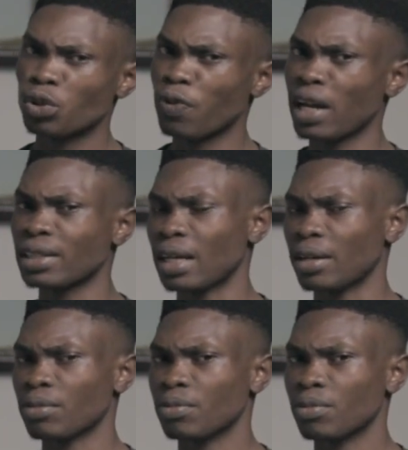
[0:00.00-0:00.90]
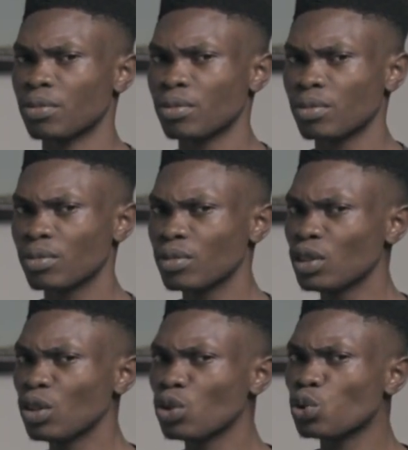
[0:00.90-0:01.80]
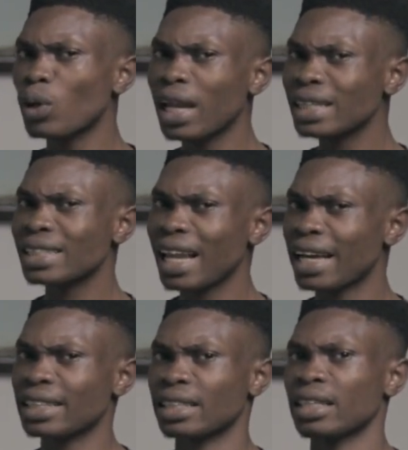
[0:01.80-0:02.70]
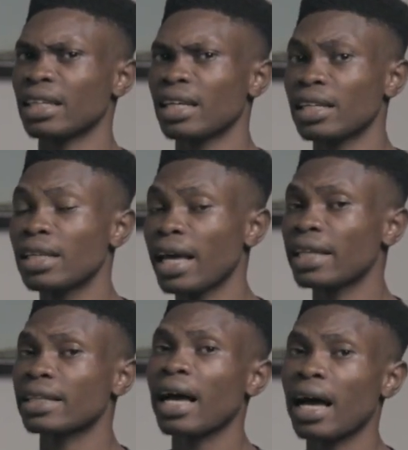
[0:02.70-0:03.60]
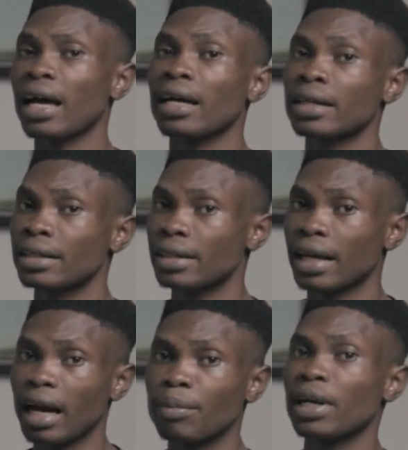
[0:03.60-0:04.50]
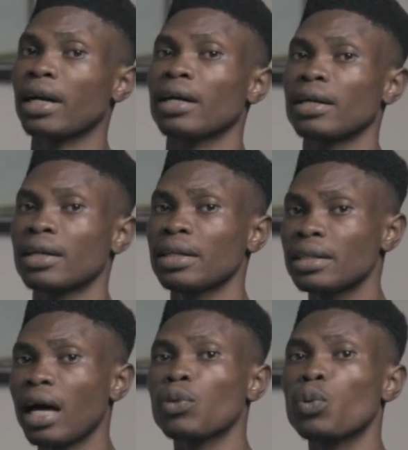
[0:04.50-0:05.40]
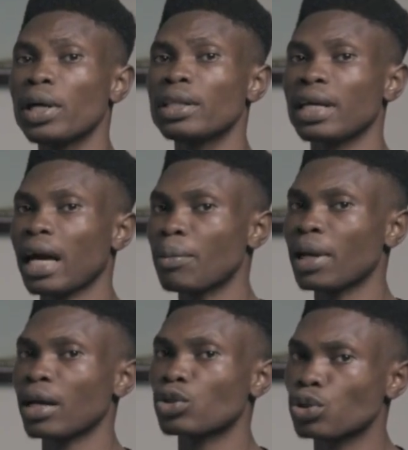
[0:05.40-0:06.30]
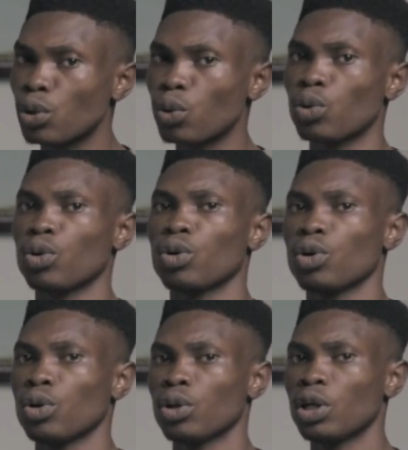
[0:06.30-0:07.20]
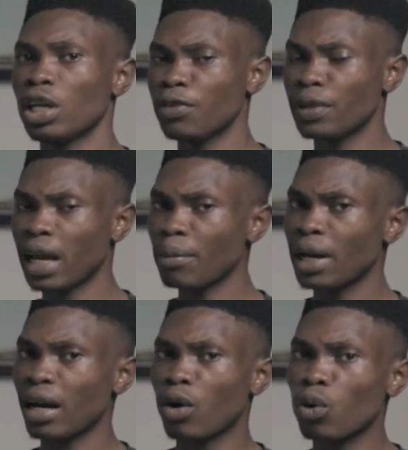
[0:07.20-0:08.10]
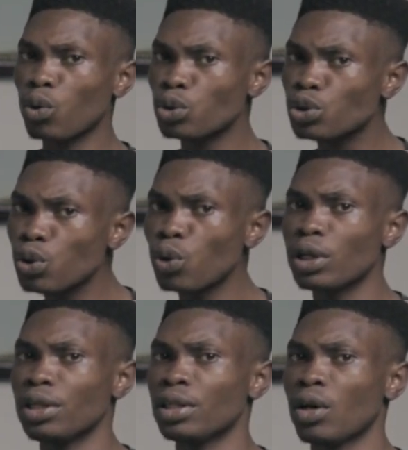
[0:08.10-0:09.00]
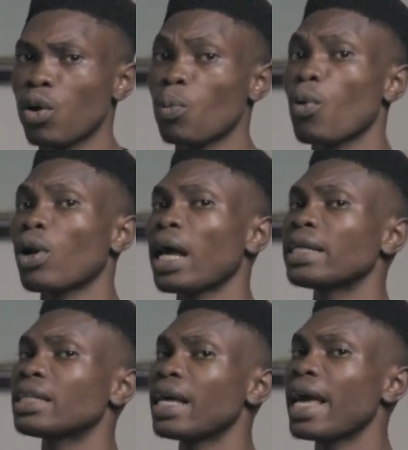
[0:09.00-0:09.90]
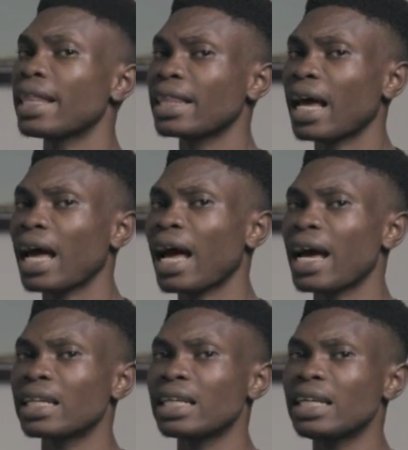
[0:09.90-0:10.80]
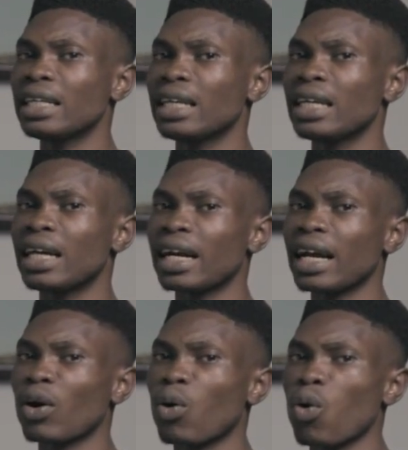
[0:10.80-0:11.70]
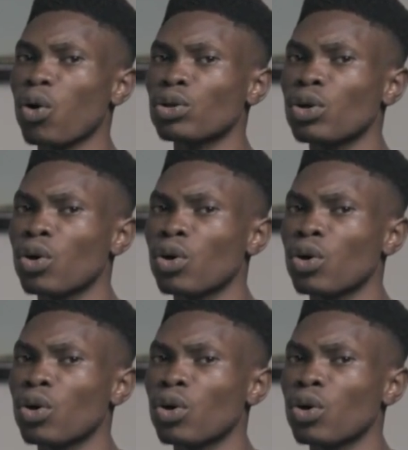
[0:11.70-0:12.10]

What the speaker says: faster. So less light they enter the camera than when the camera slow. If the camera close slowly, more light they enter and it record